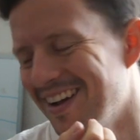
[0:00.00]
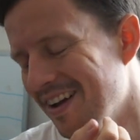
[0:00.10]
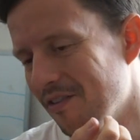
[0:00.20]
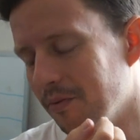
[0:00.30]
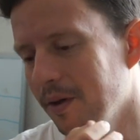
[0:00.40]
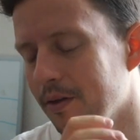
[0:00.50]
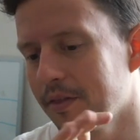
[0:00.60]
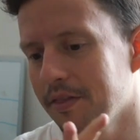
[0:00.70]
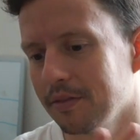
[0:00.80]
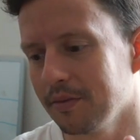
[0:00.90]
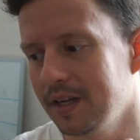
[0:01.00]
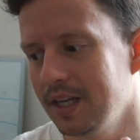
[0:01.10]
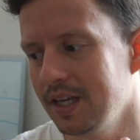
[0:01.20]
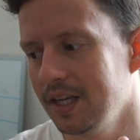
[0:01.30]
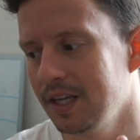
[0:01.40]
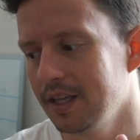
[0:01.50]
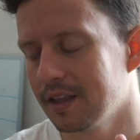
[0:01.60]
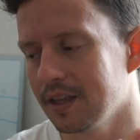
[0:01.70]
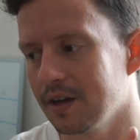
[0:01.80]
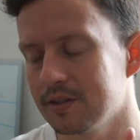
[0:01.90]
About
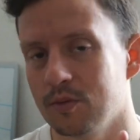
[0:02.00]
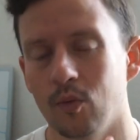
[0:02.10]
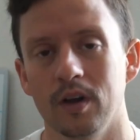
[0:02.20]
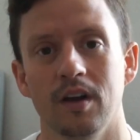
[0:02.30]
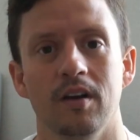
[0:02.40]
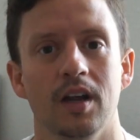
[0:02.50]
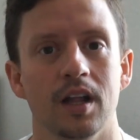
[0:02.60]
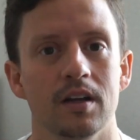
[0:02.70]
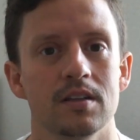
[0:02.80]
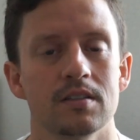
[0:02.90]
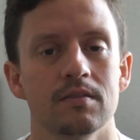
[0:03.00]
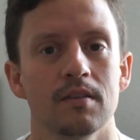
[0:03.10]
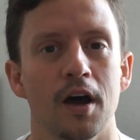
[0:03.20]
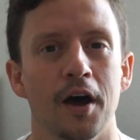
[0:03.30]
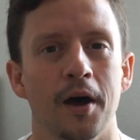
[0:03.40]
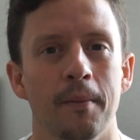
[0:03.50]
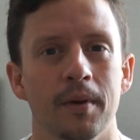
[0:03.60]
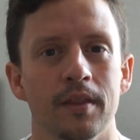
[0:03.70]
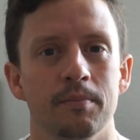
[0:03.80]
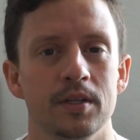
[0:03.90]
$3,100 a
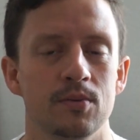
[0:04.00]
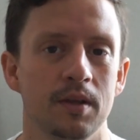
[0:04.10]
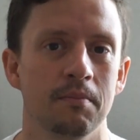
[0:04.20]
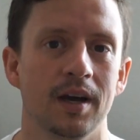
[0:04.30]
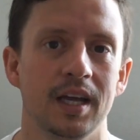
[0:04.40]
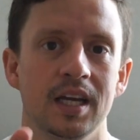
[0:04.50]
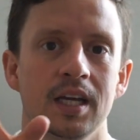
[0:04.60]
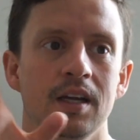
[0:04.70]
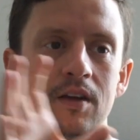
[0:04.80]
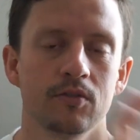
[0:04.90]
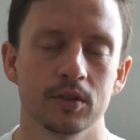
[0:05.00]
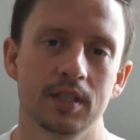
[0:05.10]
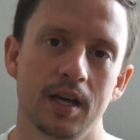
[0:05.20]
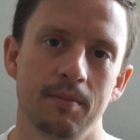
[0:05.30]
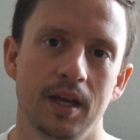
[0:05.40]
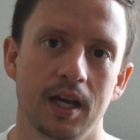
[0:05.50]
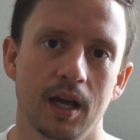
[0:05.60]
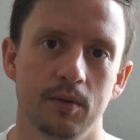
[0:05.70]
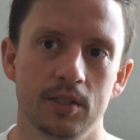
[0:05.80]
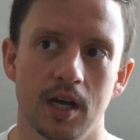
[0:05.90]
month between my full-time
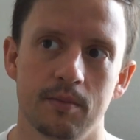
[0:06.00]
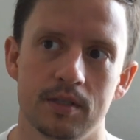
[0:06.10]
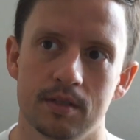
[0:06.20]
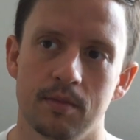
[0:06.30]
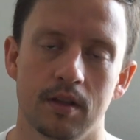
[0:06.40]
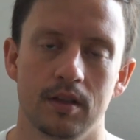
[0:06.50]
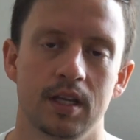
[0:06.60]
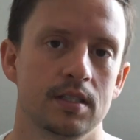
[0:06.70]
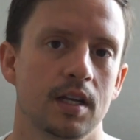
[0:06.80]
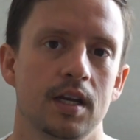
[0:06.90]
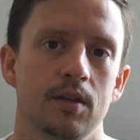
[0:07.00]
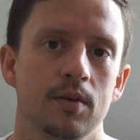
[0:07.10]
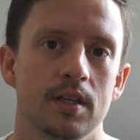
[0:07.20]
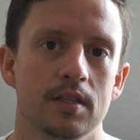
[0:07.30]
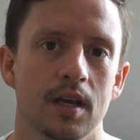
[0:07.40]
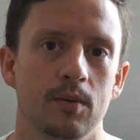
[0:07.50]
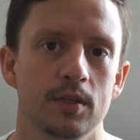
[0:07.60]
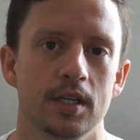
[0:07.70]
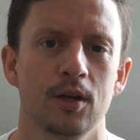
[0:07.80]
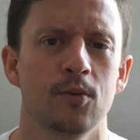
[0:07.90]
Kaiwa job and some other things that I do on the side,
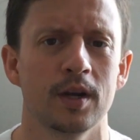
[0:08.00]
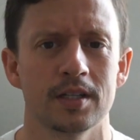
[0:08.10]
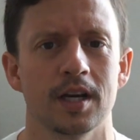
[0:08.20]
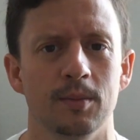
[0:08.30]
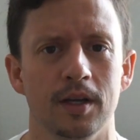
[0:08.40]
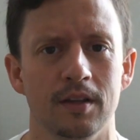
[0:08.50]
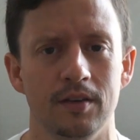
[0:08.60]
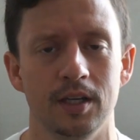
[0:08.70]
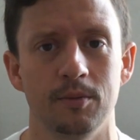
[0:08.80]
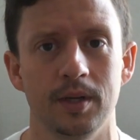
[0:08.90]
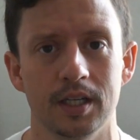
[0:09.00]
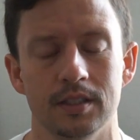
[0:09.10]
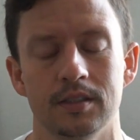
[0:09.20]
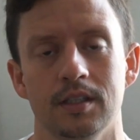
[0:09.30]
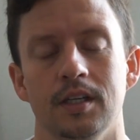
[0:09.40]
which I don't want to talk about in the video because